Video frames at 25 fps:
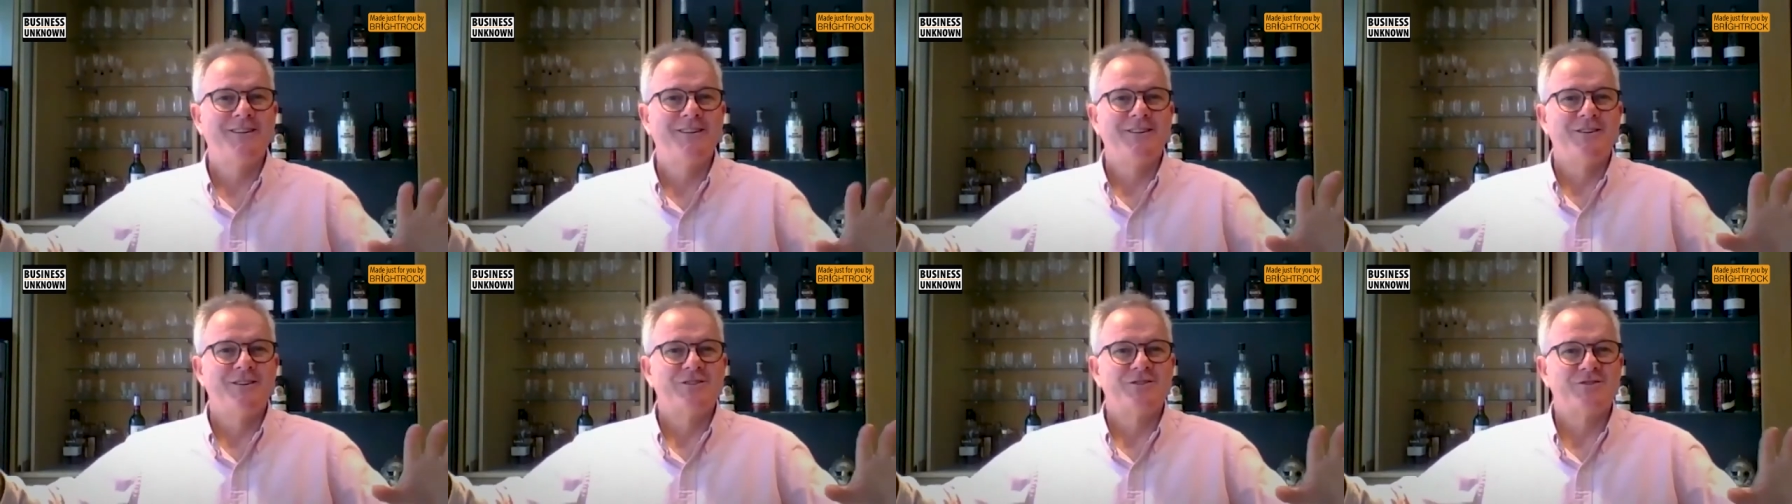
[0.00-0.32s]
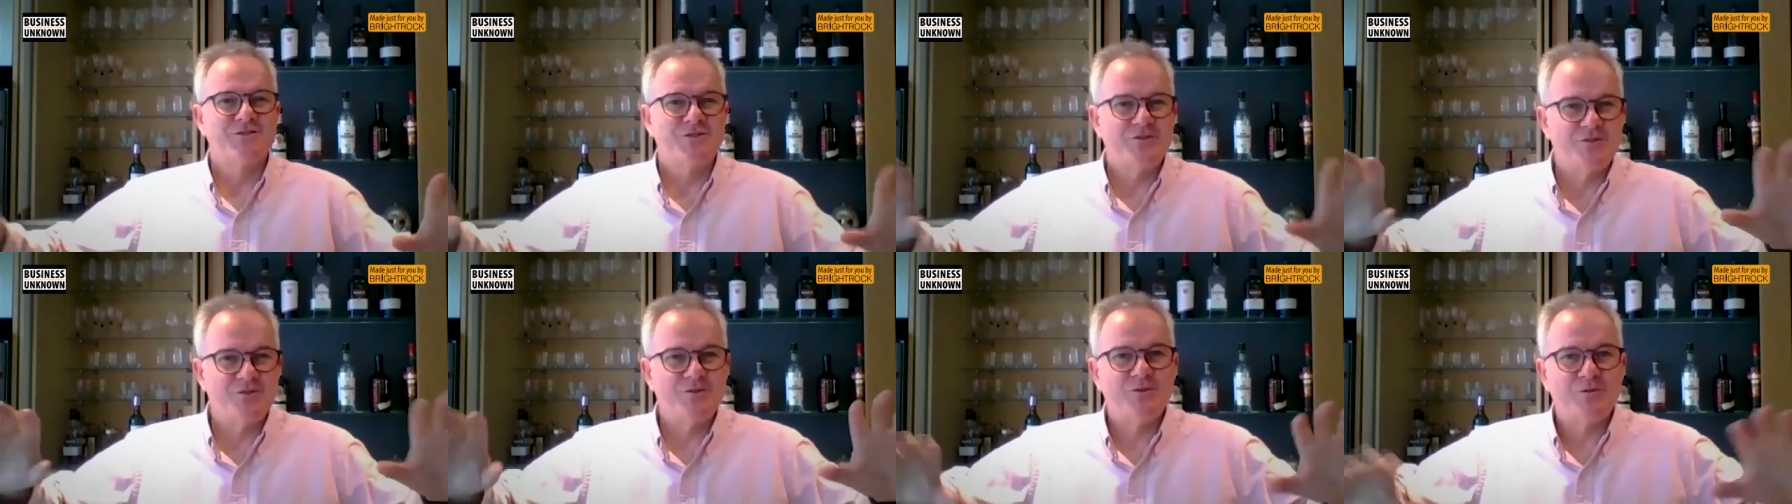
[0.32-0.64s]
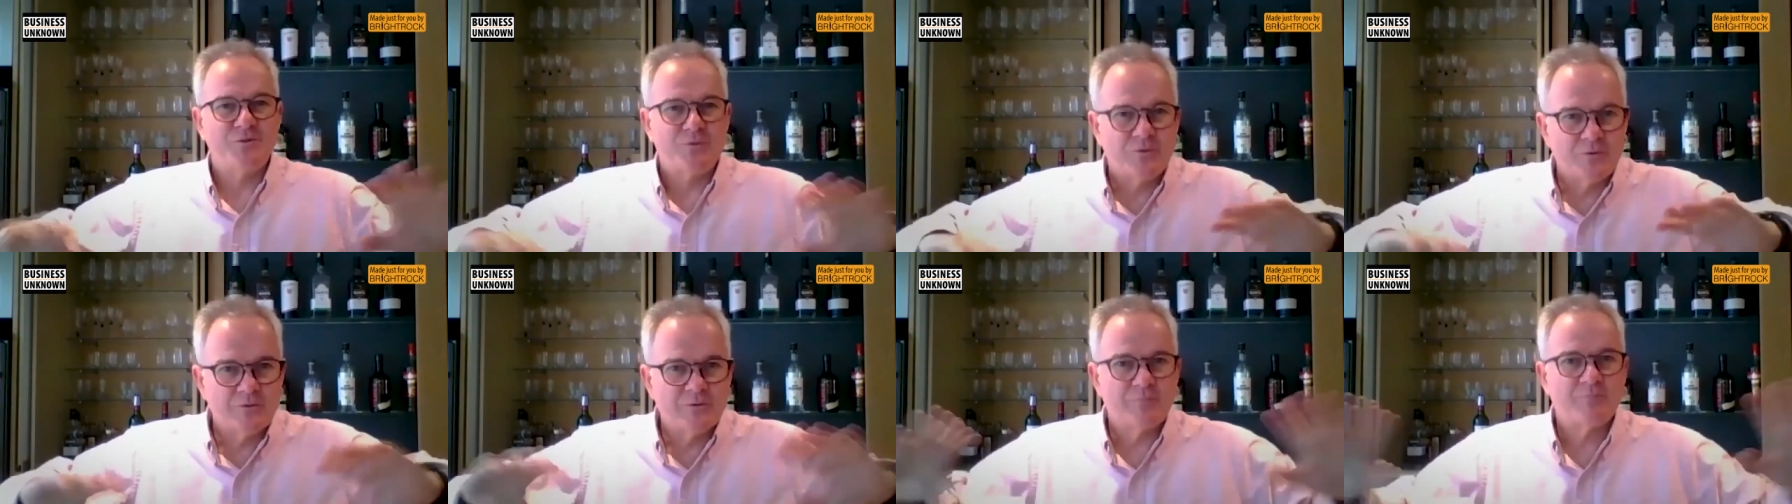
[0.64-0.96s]
to
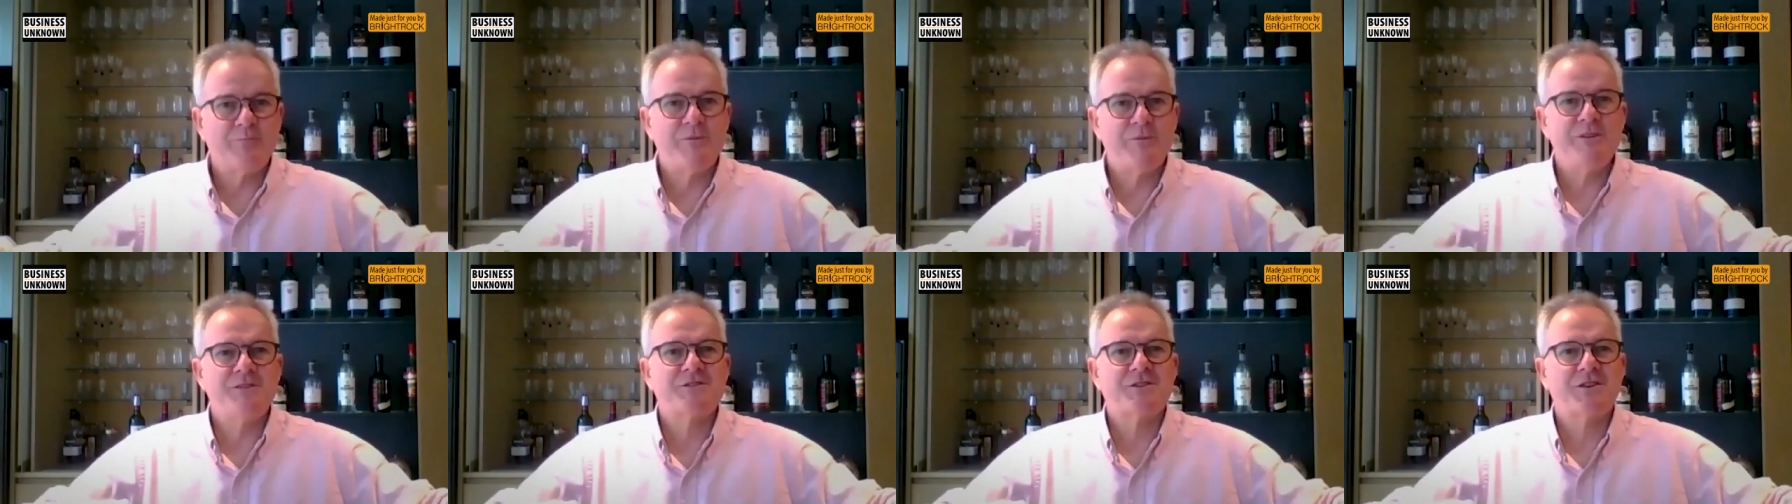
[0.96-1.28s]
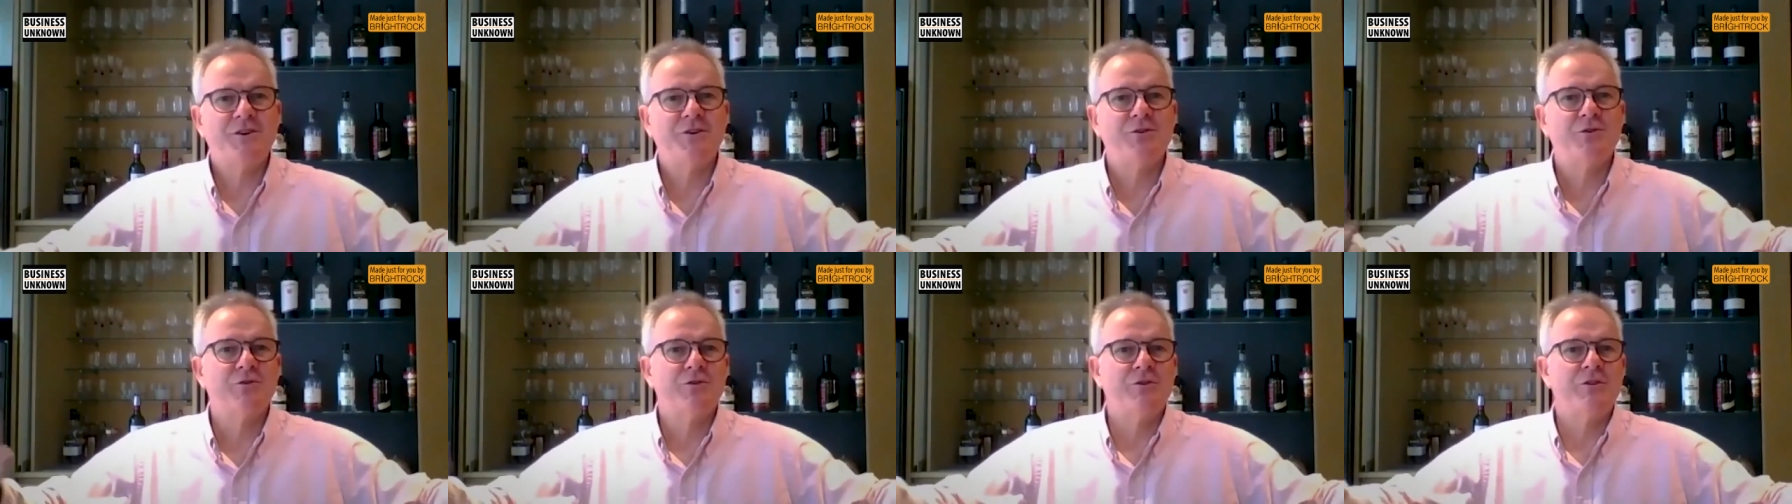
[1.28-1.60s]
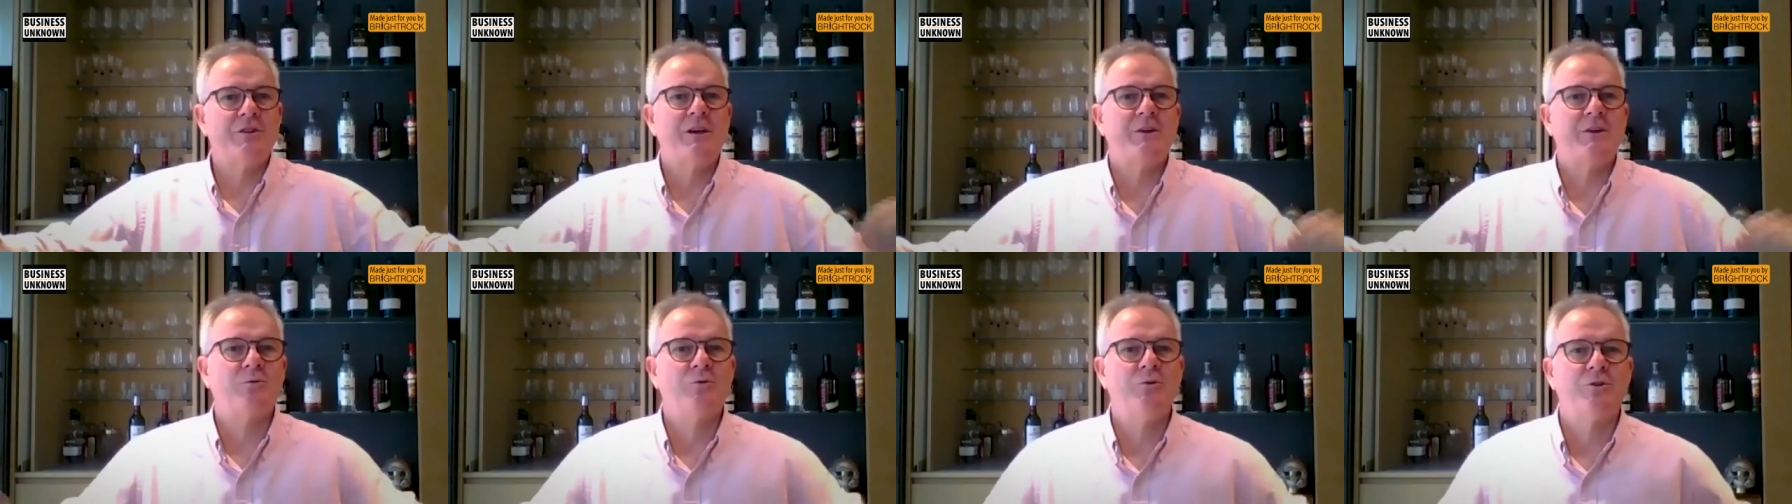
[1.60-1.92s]
be skilled in
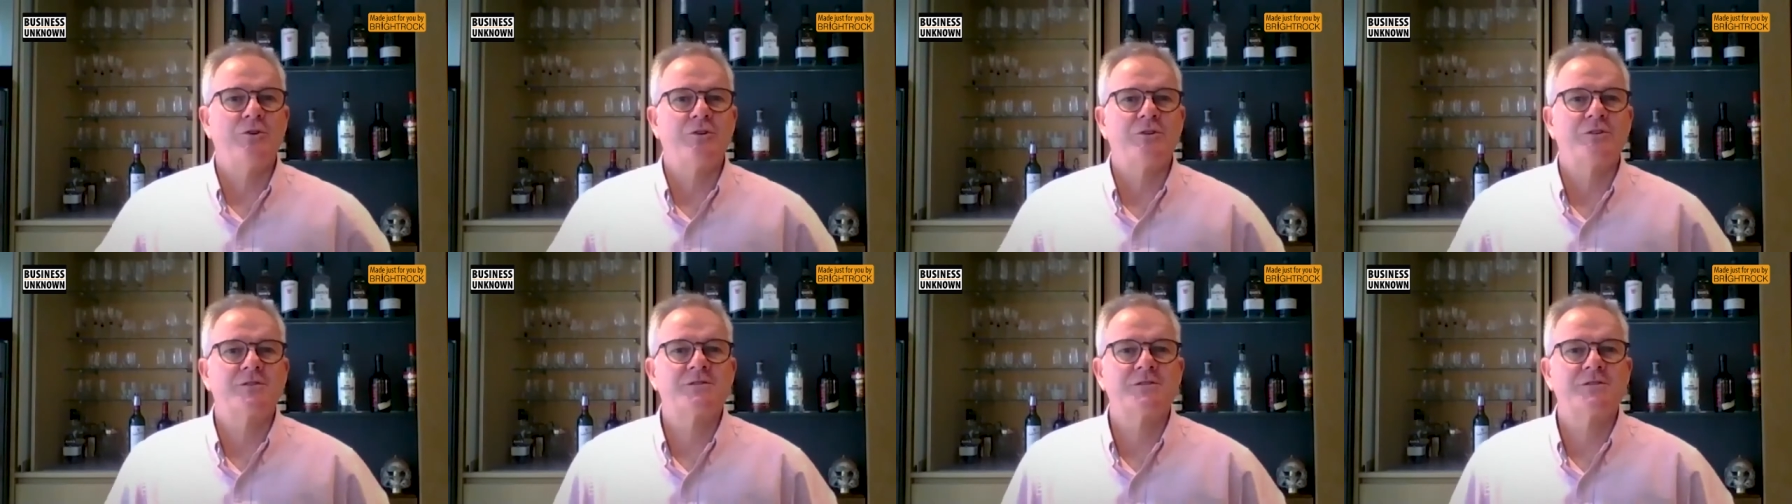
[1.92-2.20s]
that work.